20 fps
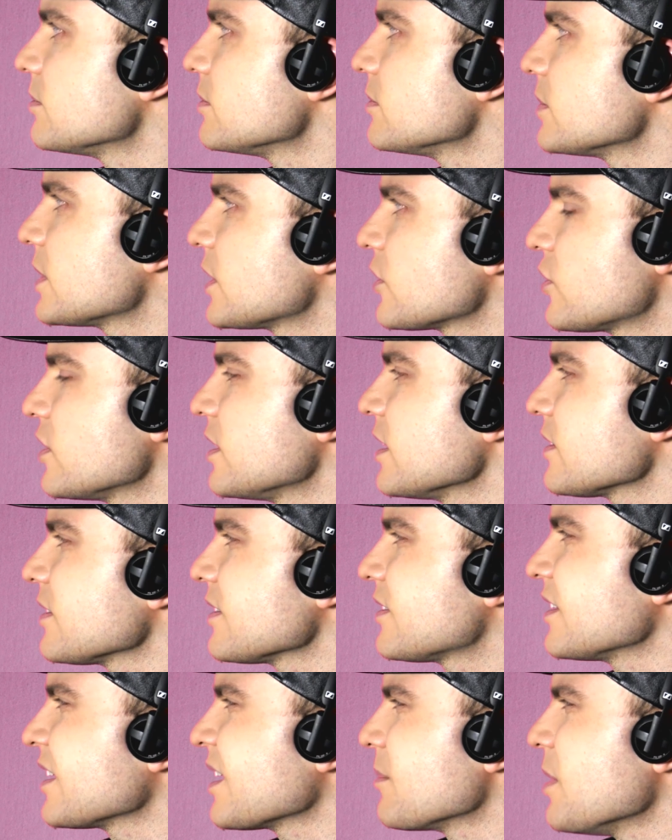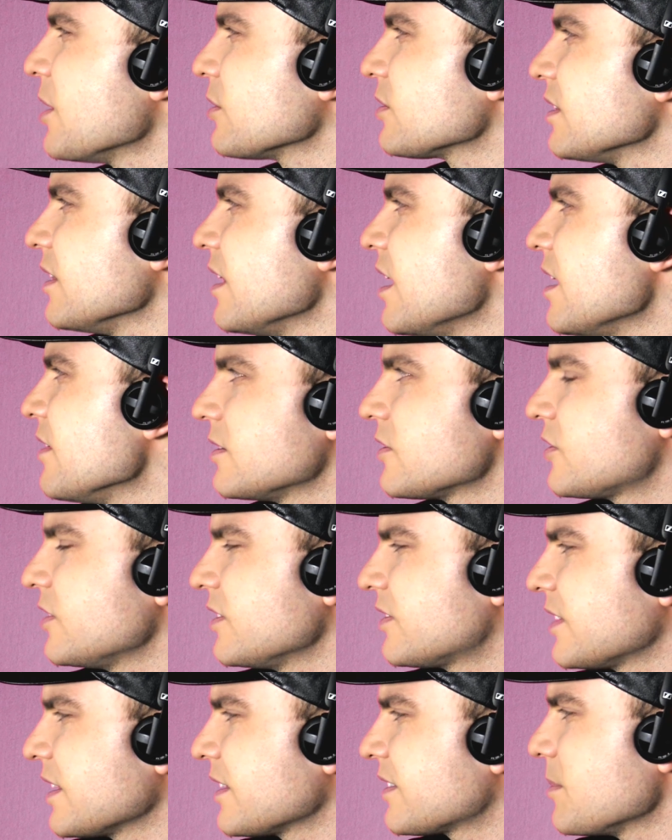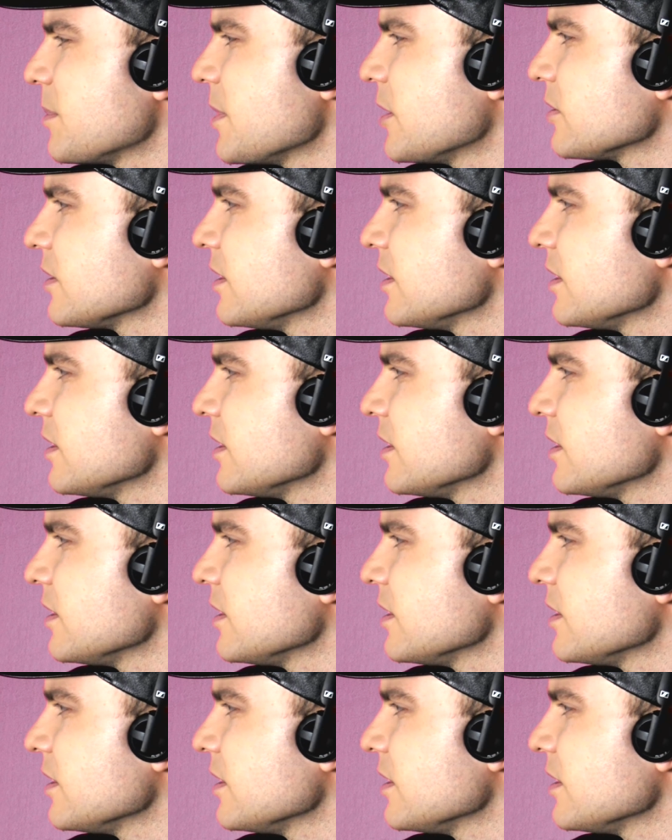because she doesn't sing about love, she sings about